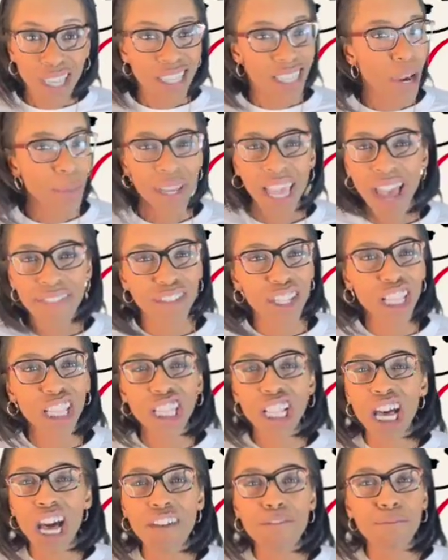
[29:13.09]
Yeah, we have to
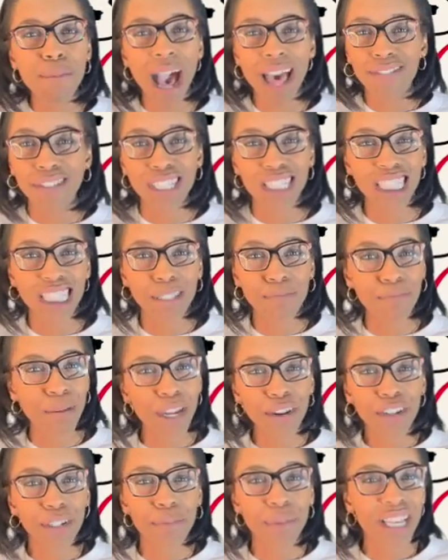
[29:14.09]
love by the
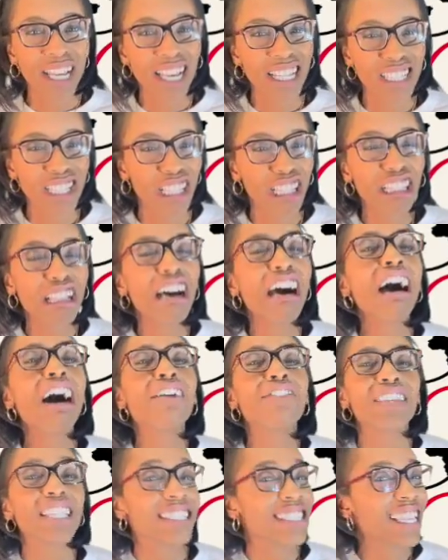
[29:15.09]
Spirit because
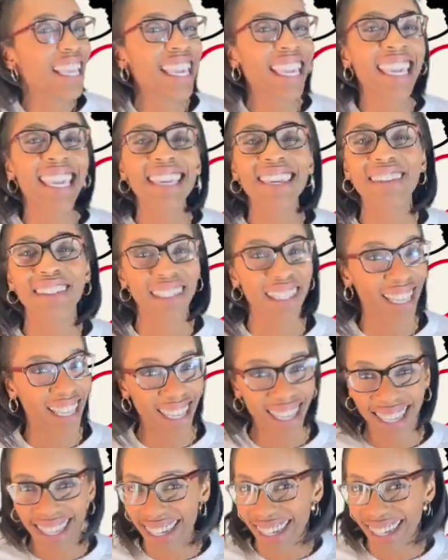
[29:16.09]
love is healing.